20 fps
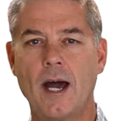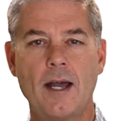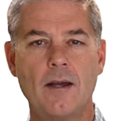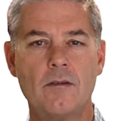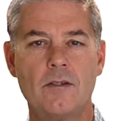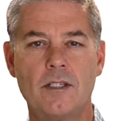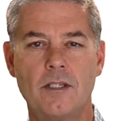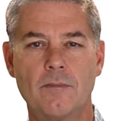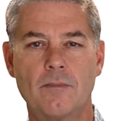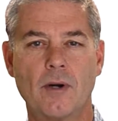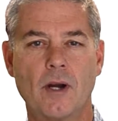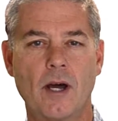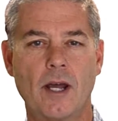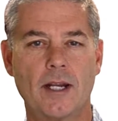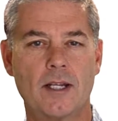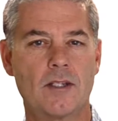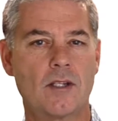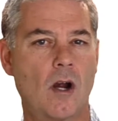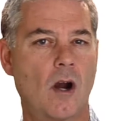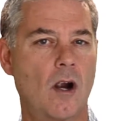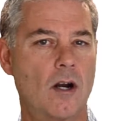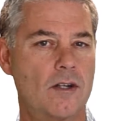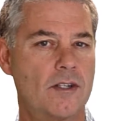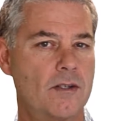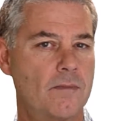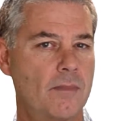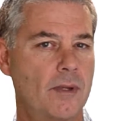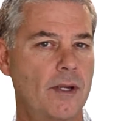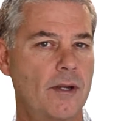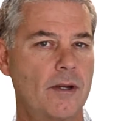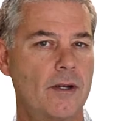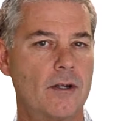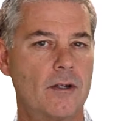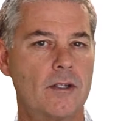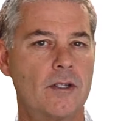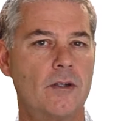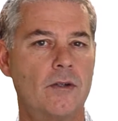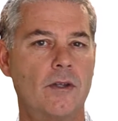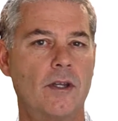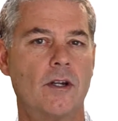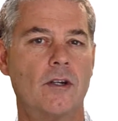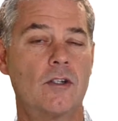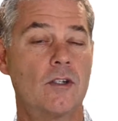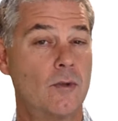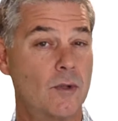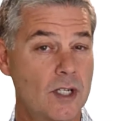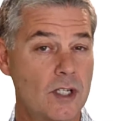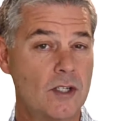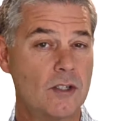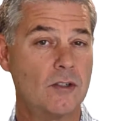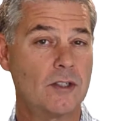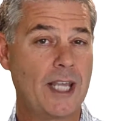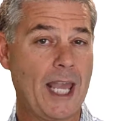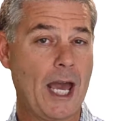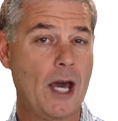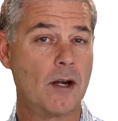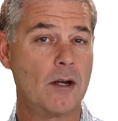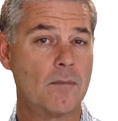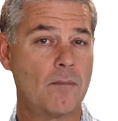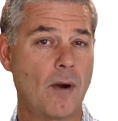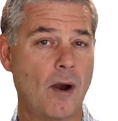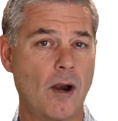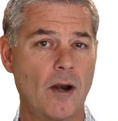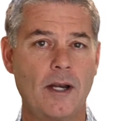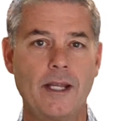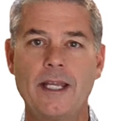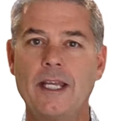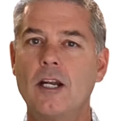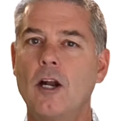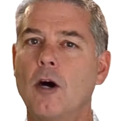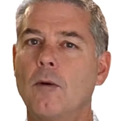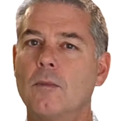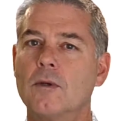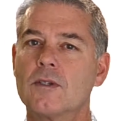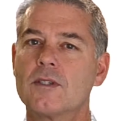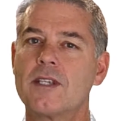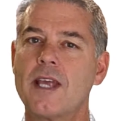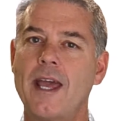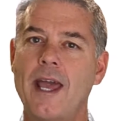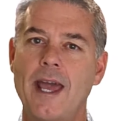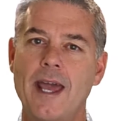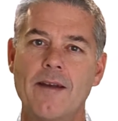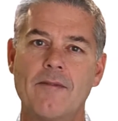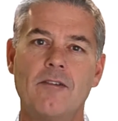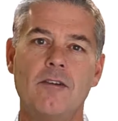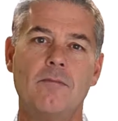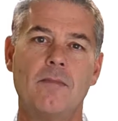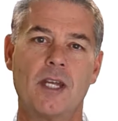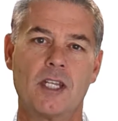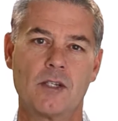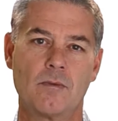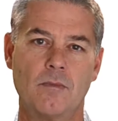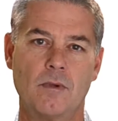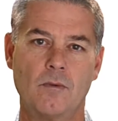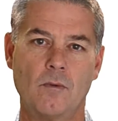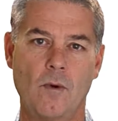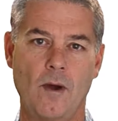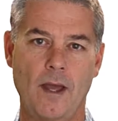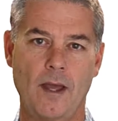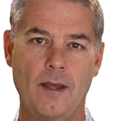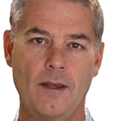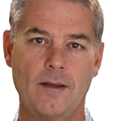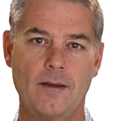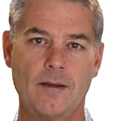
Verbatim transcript: IoT products are superior to their traditional counterpart in almost every measurable way.